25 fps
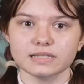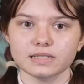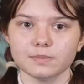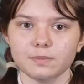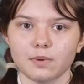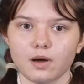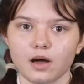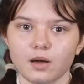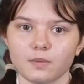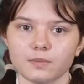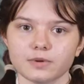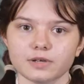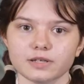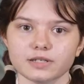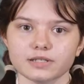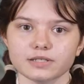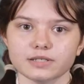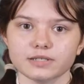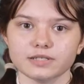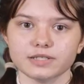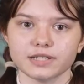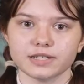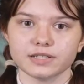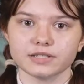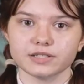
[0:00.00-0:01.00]
Department
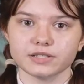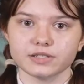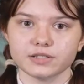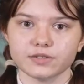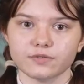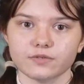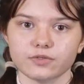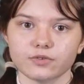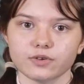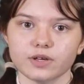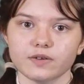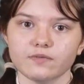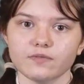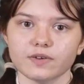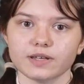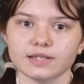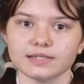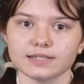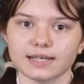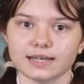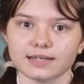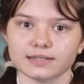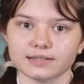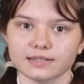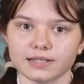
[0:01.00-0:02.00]
consists of three
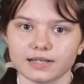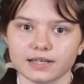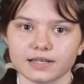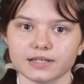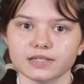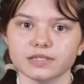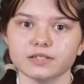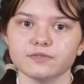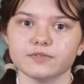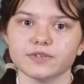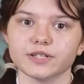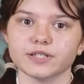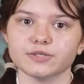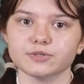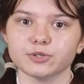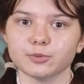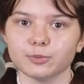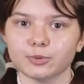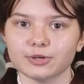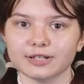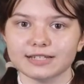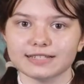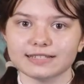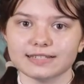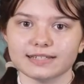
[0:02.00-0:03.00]
fantastic individual
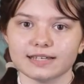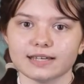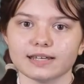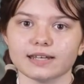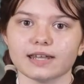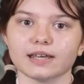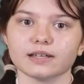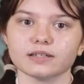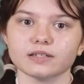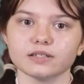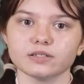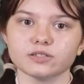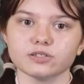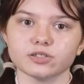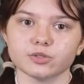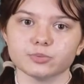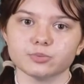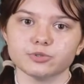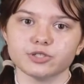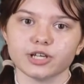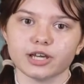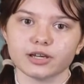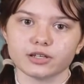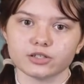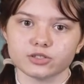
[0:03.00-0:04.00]
but interconnected
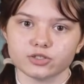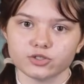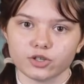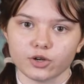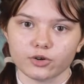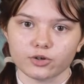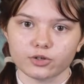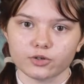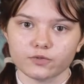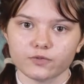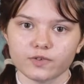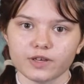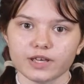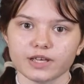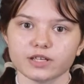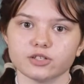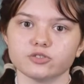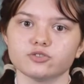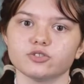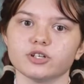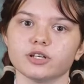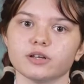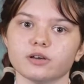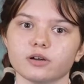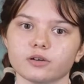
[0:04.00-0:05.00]
subjects, Geography,
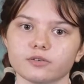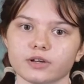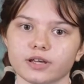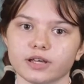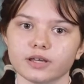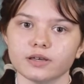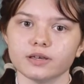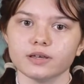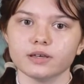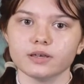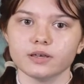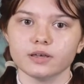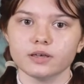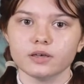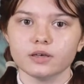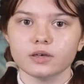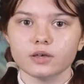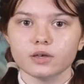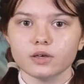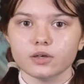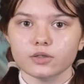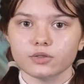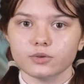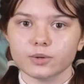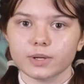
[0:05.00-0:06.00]
History and RE.
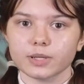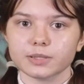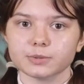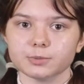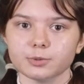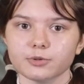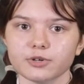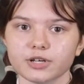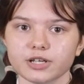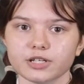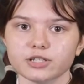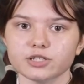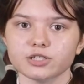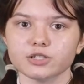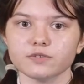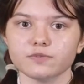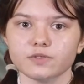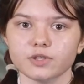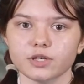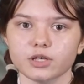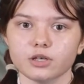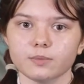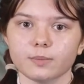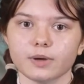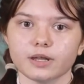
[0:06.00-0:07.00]
Through exploration of
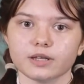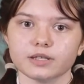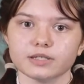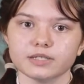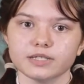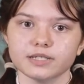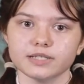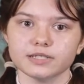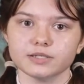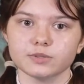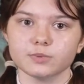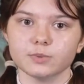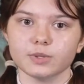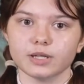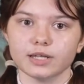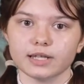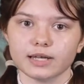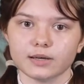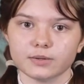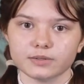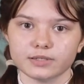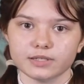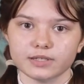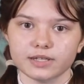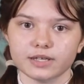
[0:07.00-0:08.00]
the humanities, we learn
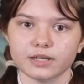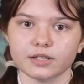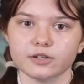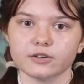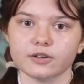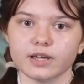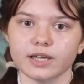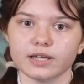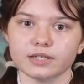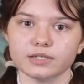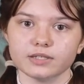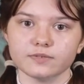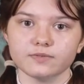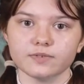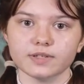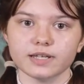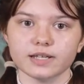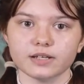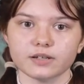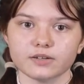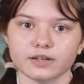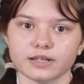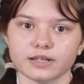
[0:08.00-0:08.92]
how to think creatively and